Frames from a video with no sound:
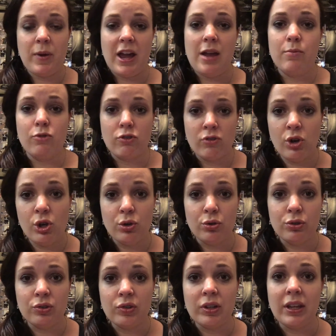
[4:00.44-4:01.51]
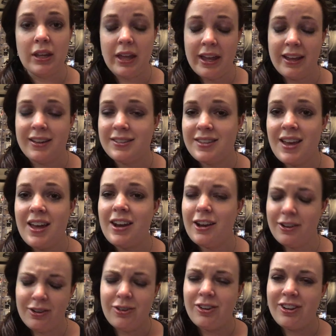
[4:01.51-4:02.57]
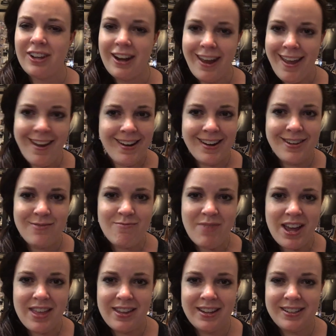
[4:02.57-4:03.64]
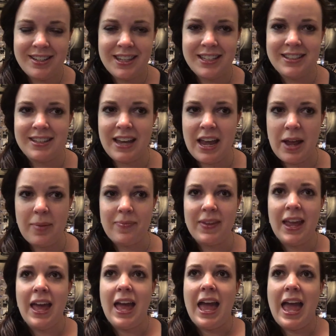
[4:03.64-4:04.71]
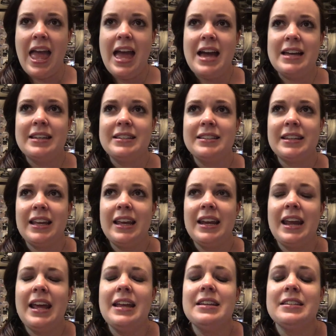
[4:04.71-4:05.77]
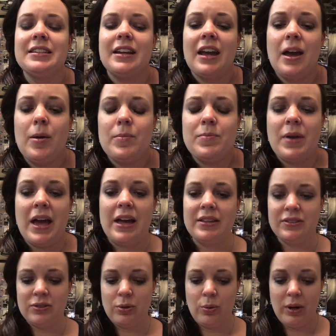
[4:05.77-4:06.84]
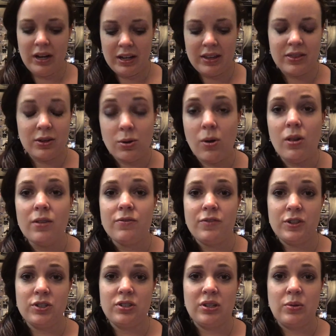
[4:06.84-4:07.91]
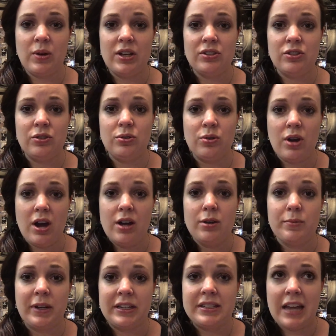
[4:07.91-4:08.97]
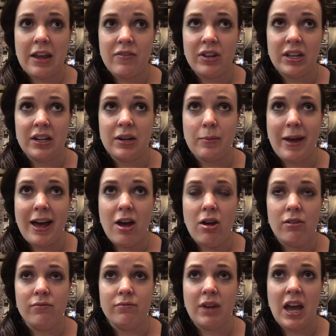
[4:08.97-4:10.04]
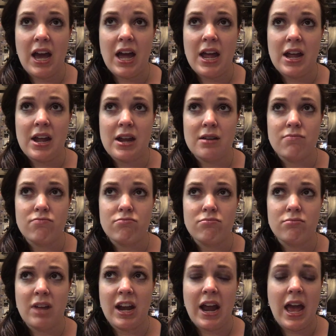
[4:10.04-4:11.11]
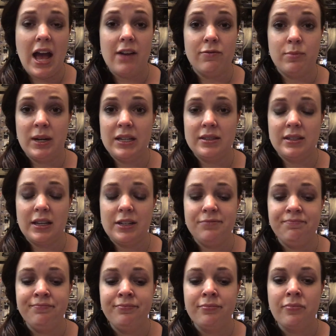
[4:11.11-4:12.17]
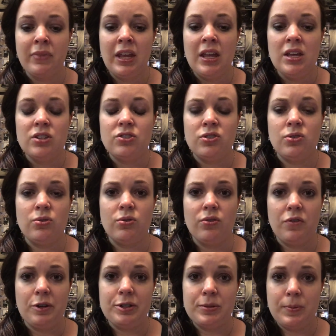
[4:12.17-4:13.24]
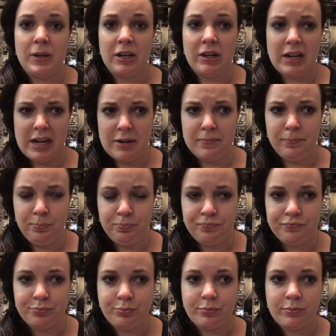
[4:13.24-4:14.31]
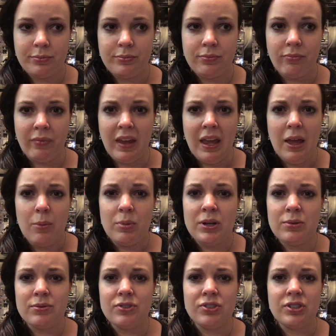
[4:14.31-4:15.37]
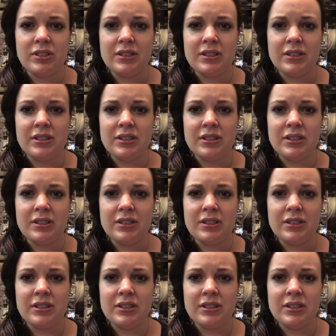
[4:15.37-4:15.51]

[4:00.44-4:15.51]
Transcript: by Maroon, like I said, and you're gonna hate him by the end of this game, and it ended up past Quick. The goal officially went to Connor McDavid about 9.5 minutes in to the first period. But it was